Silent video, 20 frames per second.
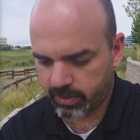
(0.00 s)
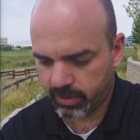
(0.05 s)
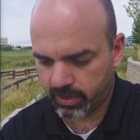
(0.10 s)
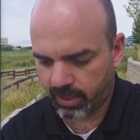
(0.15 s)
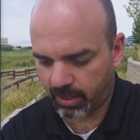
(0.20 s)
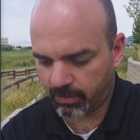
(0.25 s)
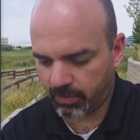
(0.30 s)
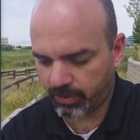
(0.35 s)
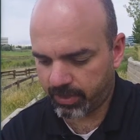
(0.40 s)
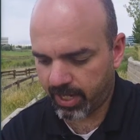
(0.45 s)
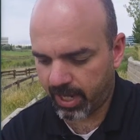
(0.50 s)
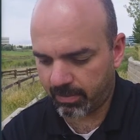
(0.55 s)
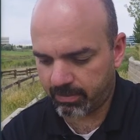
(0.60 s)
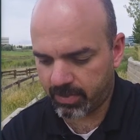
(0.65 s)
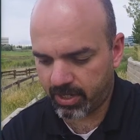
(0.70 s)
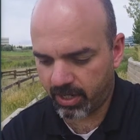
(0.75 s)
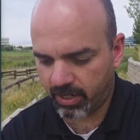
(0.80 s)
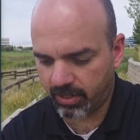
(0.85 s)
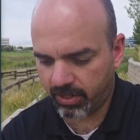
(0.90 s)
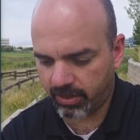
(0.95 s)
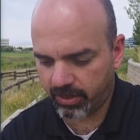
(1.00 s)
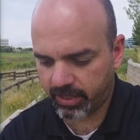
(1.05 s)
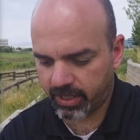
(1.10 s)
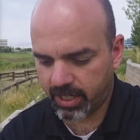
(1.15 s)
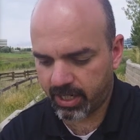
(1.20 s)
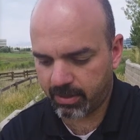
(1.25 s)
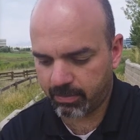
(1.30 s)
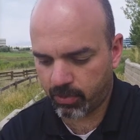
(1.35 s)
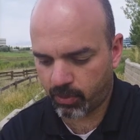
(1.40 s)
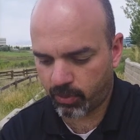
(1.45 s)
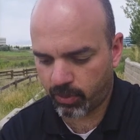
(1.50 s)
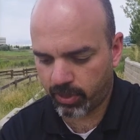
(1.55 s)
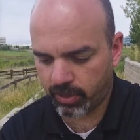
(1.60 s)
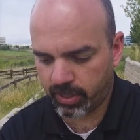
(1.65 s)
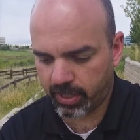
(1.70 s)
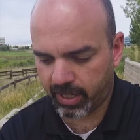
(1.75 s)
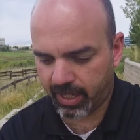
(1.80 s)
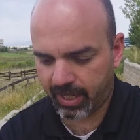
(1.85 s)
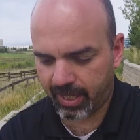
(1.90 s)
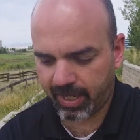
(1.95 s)
Then I'm going to tap done on the
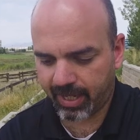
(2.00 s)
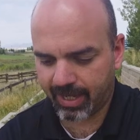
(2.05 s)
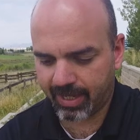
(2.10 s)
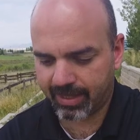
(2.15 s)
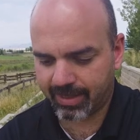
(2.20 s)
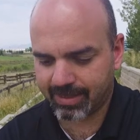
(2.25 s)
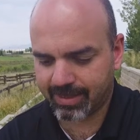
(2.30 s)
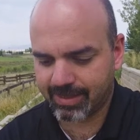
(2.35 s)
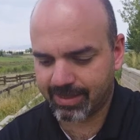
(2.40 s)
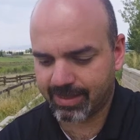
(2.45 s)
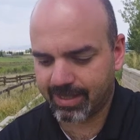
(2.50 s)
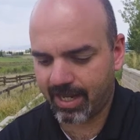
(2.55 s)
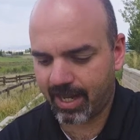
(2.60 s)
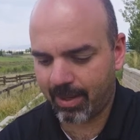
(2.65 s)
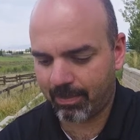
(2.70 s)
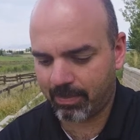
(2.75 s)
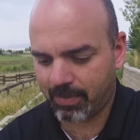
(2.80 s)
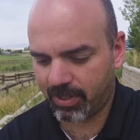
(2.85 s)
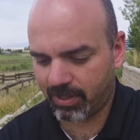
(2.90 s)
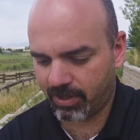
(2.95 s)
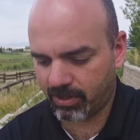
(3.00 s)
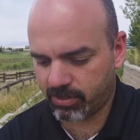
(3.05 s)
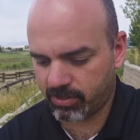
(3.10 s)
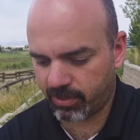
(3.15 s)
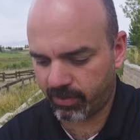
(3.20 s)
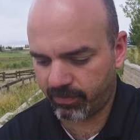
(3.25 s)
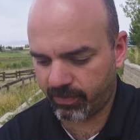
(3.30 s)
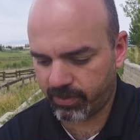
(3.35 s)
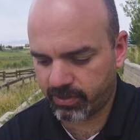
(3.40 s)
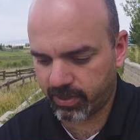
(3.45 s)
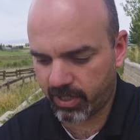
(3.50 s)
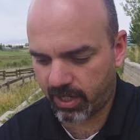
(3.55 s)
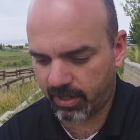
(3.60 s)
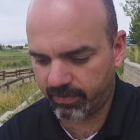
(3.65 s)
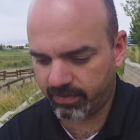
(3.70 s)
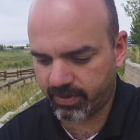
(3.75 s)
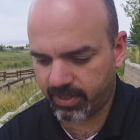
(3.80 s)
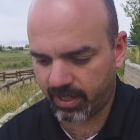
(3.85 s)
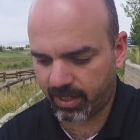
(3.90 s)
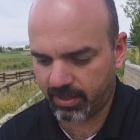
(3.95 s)
keyboard and accept in the surface
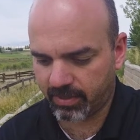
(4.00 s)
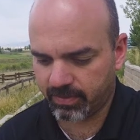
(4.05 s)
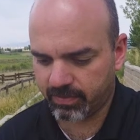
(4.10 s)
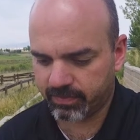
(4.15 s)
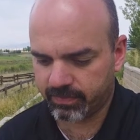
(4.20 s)
offset.